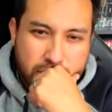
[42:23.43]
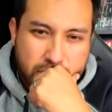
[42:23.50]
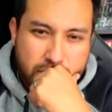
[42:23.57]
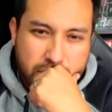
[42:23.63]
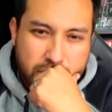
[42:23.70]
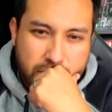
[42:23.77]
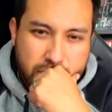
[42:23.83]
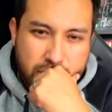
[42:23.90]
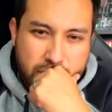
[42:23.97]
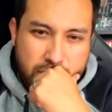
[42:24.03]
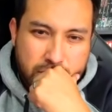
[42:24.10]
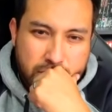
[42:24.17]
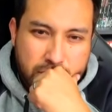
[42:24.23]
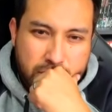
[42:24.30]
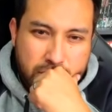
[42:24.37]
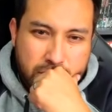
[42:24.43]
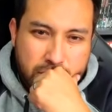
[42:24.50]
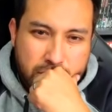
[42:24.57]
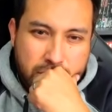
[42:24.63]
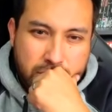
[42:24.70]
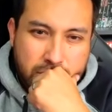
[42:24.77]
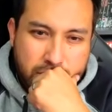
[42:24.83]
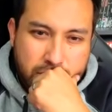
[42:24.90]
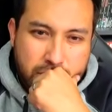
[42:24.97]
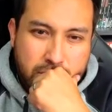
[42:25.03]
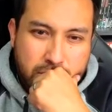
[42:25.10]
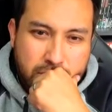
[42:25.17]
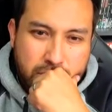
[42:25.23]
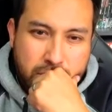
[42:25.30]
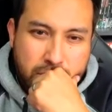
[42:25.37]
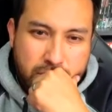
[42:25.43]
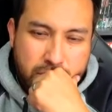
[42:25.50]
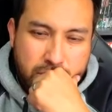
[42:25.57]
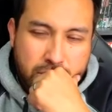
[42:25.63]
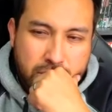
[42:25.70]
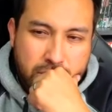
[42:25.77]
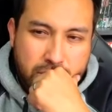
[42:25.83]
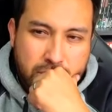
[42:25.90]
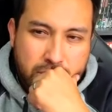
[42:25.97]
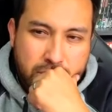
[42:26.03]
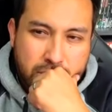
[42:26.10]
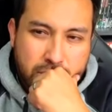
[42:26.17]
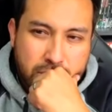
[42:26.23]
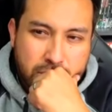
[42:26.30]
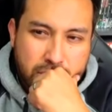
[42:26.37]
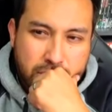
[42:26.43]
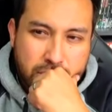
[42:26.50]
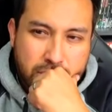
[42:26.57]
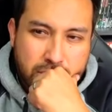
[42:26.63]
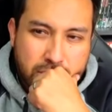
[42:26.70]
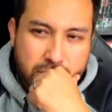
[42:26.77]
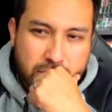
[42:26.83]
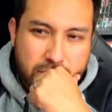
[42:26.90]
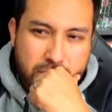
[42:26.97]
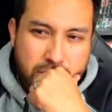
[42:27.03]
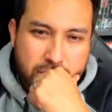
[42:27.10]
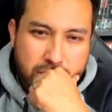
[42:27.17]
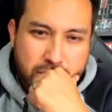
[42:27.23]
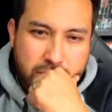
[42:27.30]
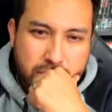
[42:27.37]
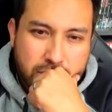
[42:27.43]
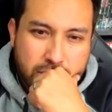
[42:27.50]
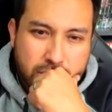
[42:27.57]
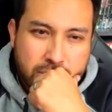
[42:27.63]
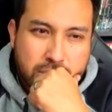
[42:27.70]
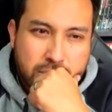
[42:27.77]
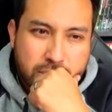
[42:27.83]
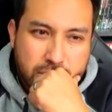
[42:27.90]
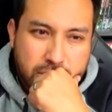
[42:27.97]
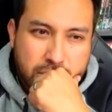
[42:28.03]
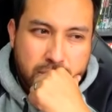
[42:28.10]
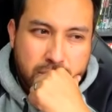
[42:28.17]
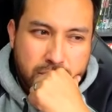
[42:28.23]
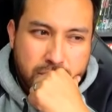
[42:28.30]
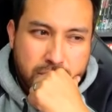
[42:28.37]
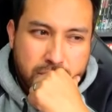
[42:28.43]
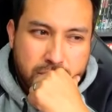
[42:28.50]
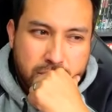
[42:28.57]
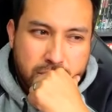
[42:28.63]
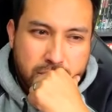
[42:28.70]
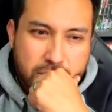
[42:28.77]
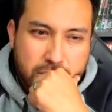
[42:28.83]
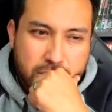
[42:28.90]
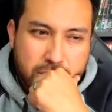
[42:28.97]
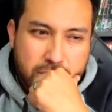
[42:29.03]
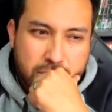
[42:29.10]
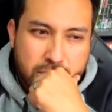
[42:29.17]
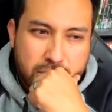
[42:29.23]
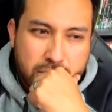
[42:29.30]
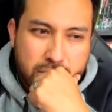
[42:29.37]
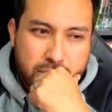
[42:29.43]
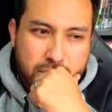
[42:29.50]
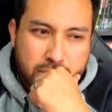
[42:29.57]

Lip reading: The person shown says nothing.